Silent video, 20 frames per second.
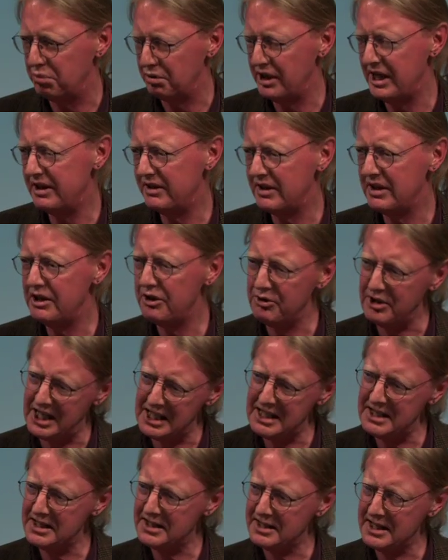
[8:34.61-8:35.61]
Britain and the
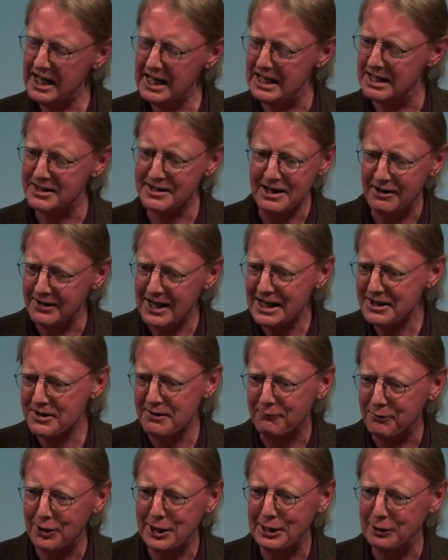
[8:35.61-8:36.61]
United States. Now, that's
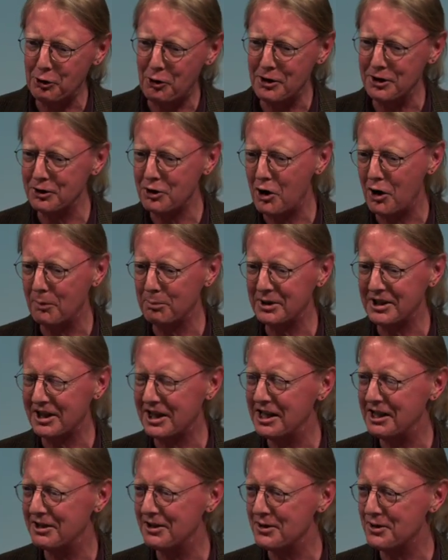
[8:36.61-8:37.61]
a very long,
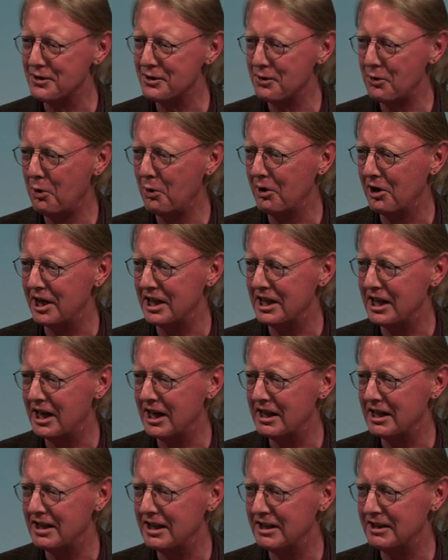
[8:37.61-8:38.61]
complicated story.
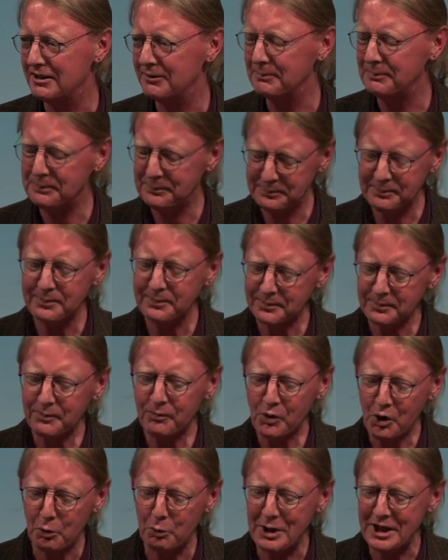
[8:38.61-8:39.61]

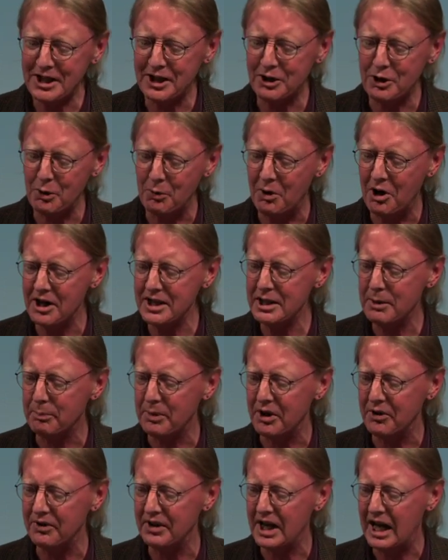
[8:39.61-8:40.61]
We could go on
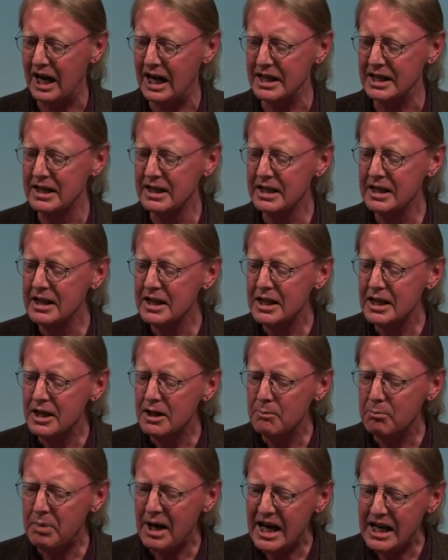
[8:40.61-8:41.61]
about that.
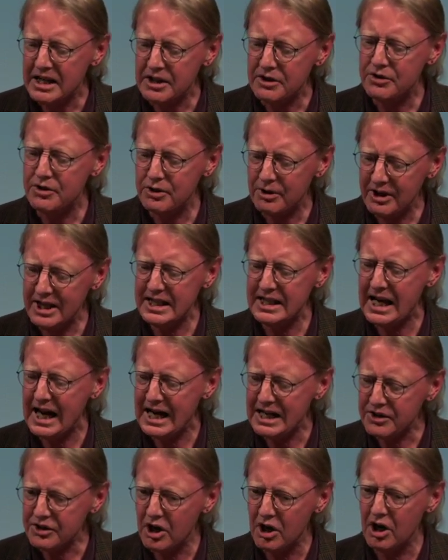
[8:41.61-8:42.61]
But during
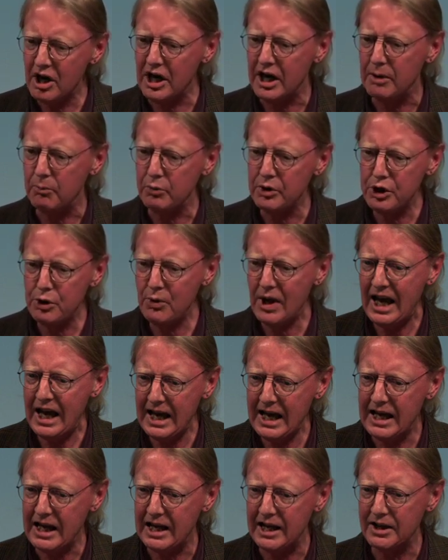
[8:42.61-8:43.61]
that time, you
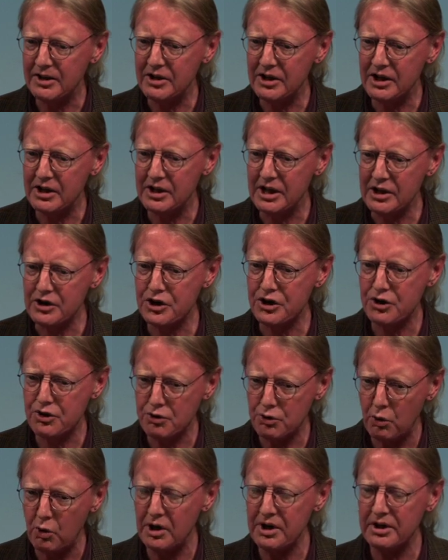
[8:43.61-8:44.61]
had an
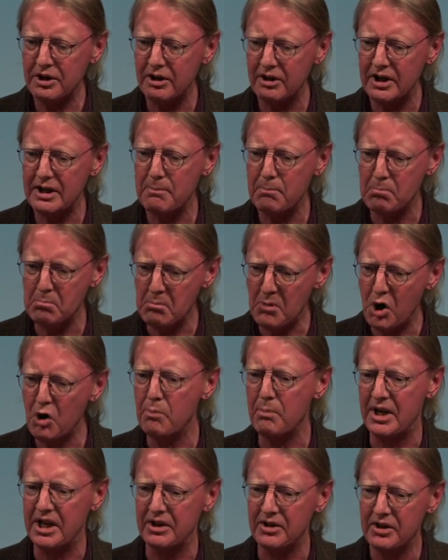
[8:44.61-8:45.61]
extraordinary
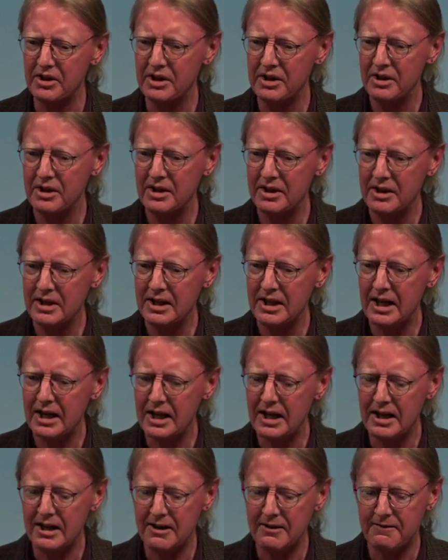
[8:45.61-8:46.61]
moment
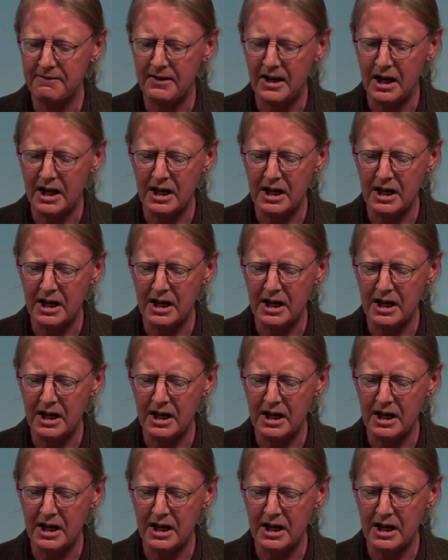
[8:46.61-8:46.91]
of